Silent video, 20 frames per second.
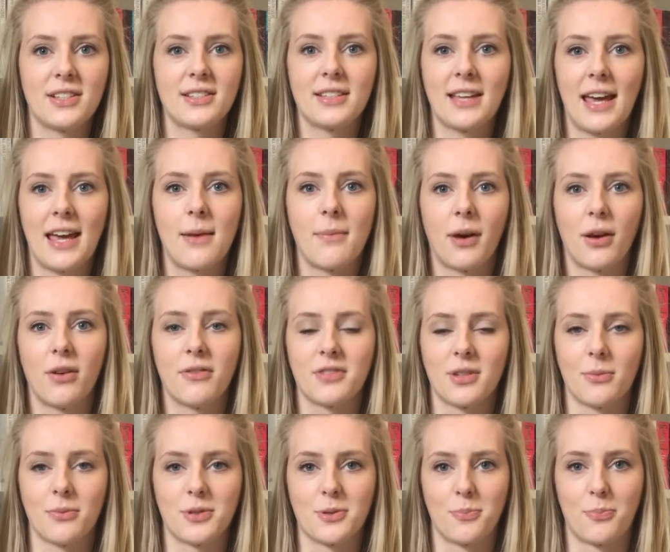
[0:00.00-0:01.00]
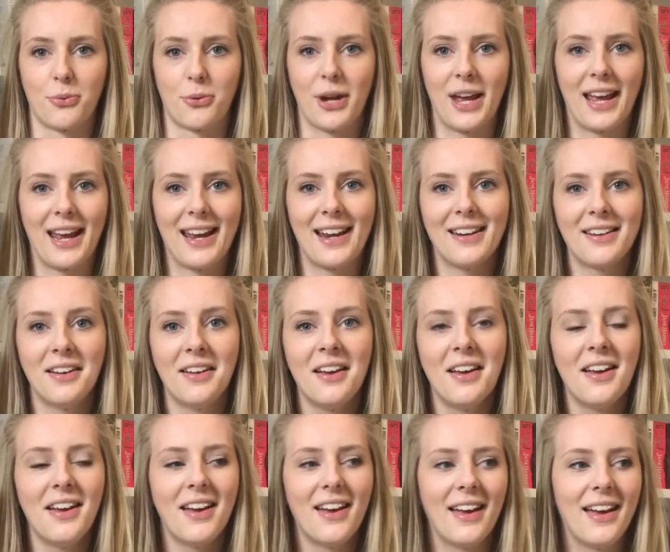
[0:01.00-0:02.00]
came out of someone's brain.
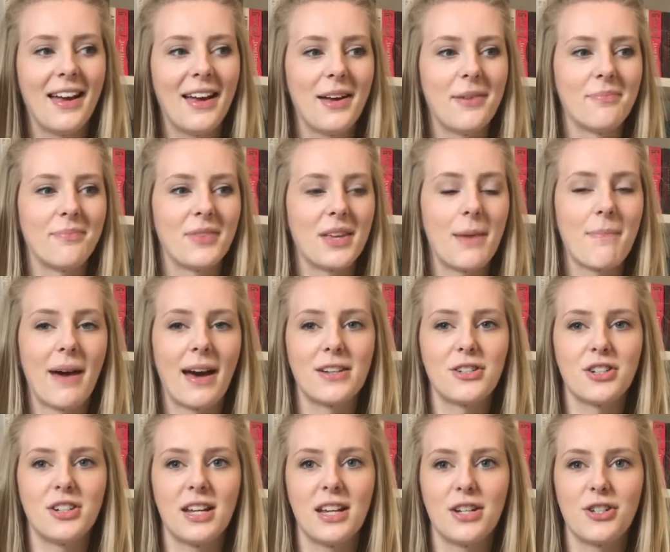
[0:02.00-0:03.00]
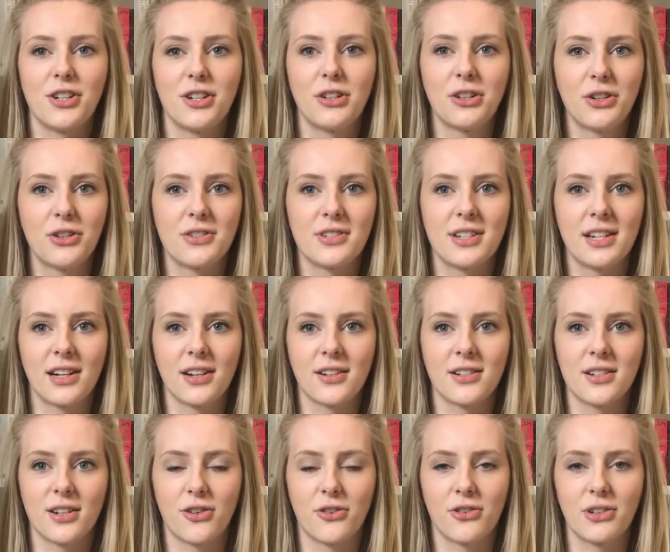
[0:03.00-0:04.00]
The imagination used here
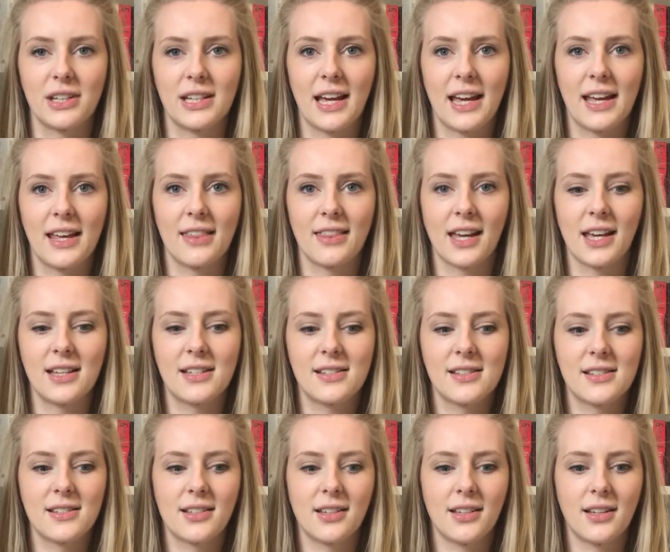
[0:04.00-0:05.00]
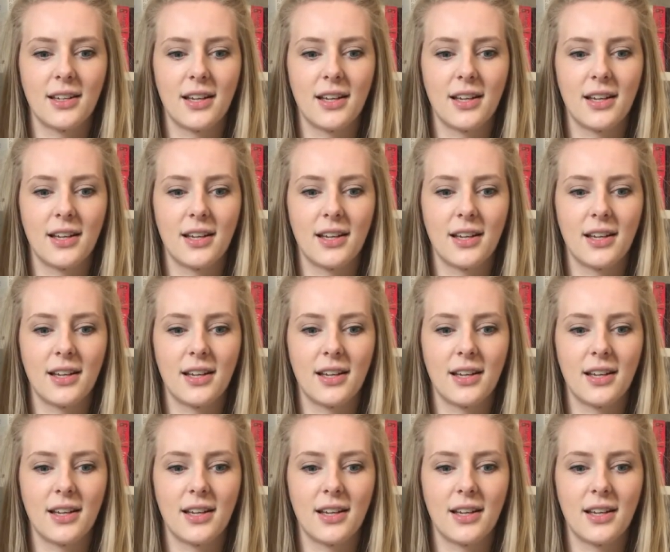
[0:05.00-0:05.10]
to create this